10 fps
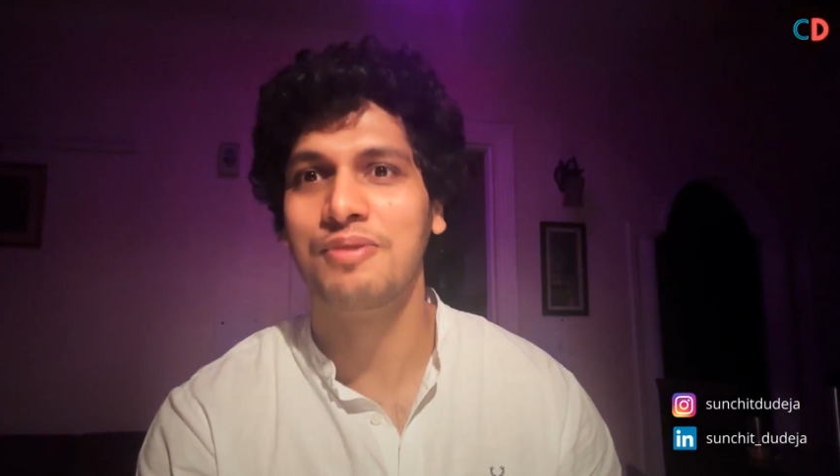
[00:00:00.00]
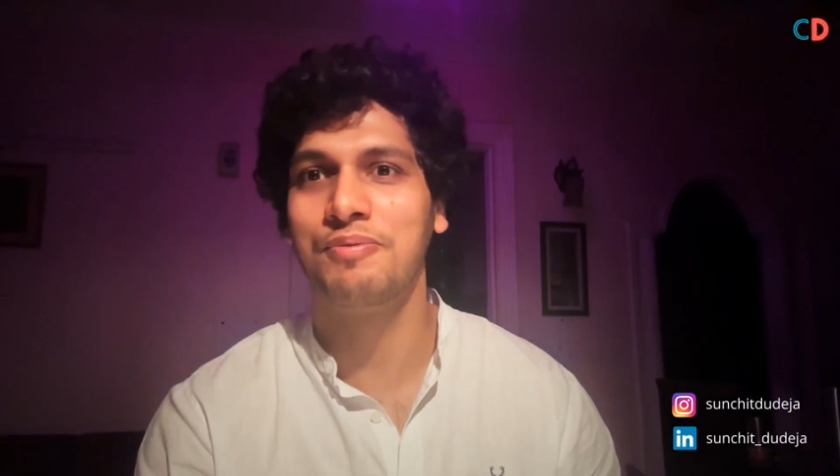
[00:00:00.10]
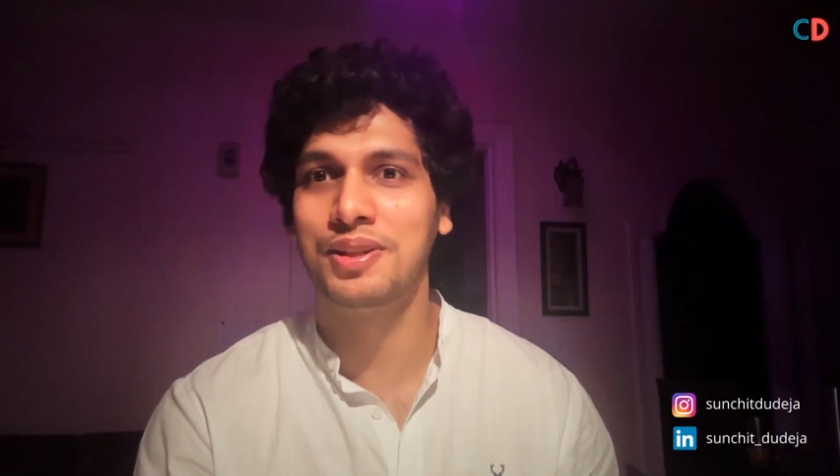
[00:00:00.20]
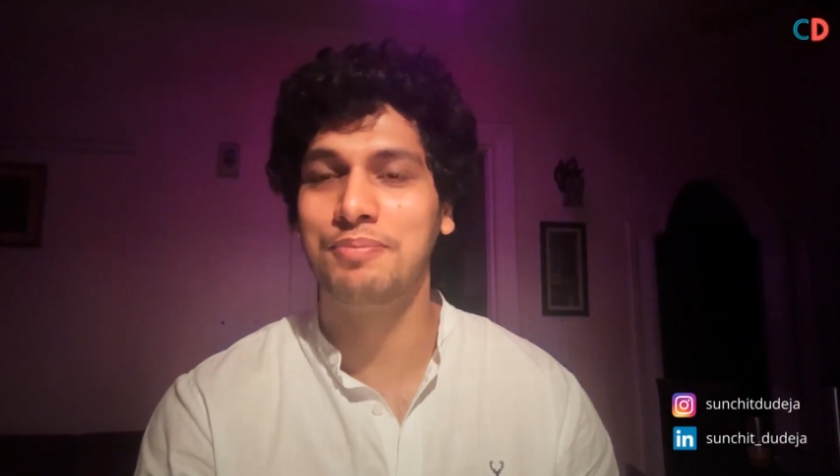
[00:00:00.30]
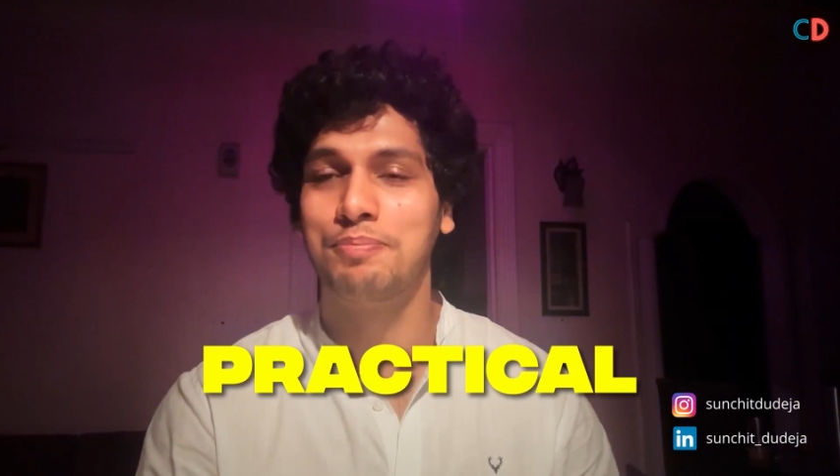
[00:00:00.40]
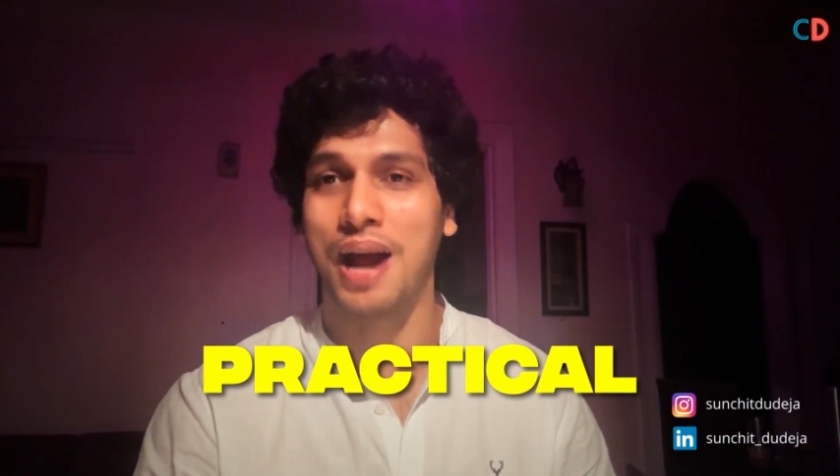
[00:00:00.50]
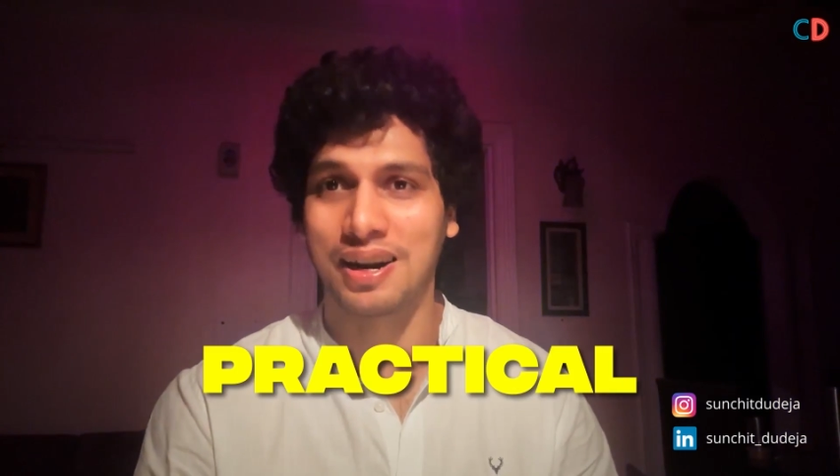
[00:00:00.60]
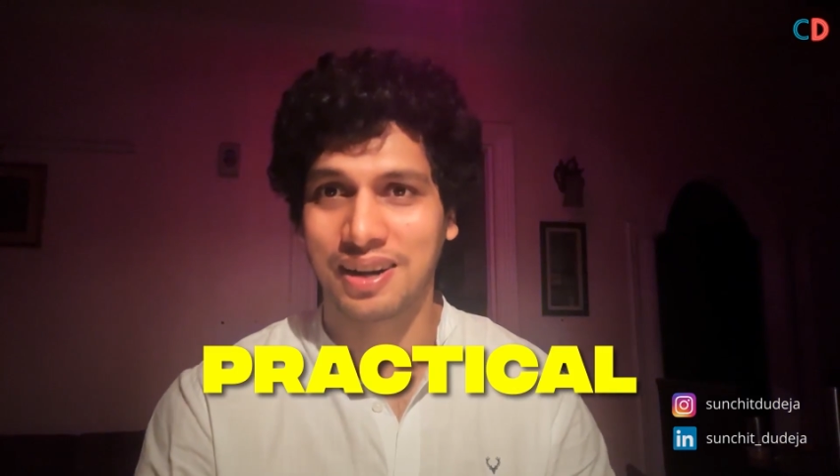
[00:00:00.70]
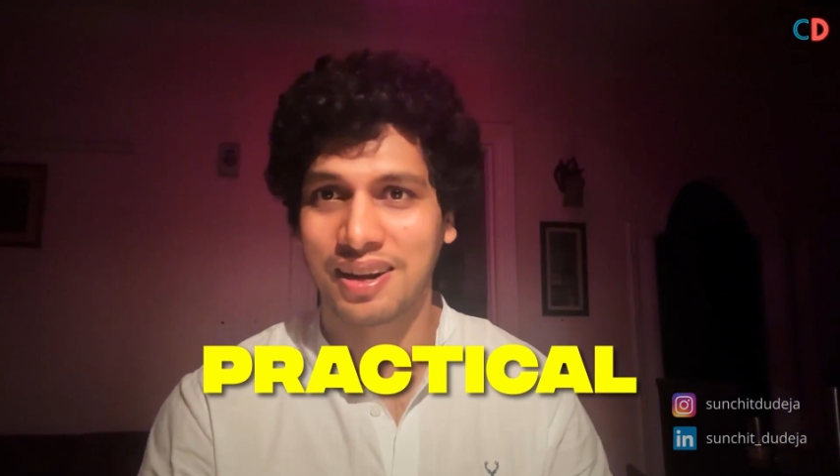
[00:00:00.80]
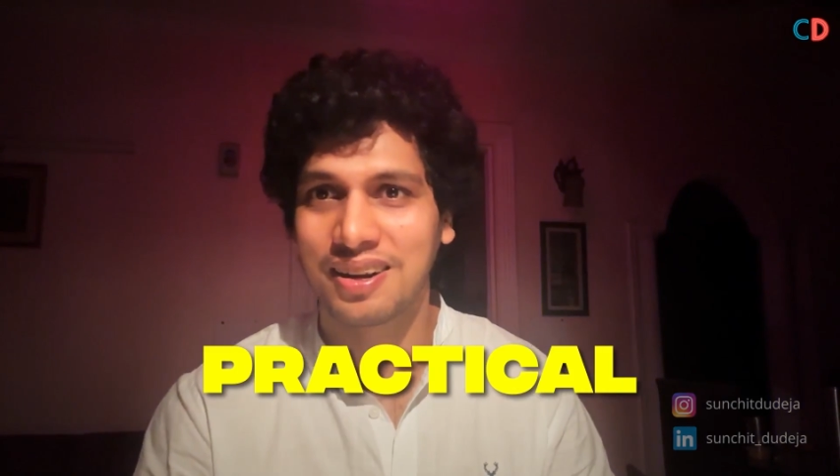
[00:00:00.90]
with
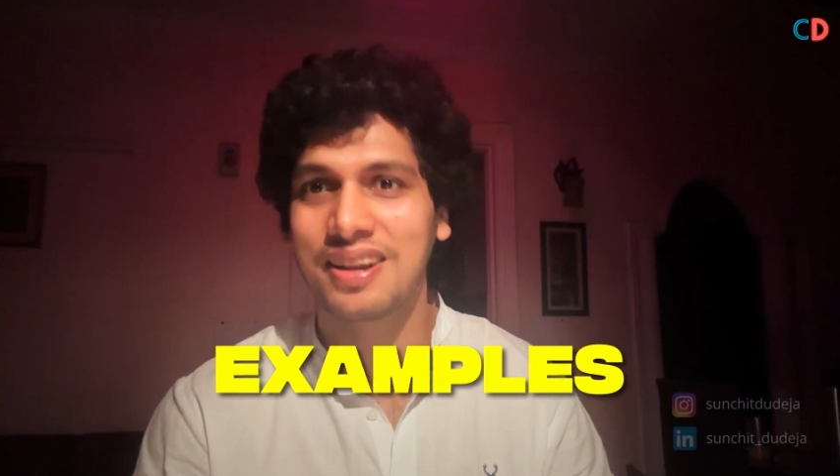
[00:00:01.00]
practical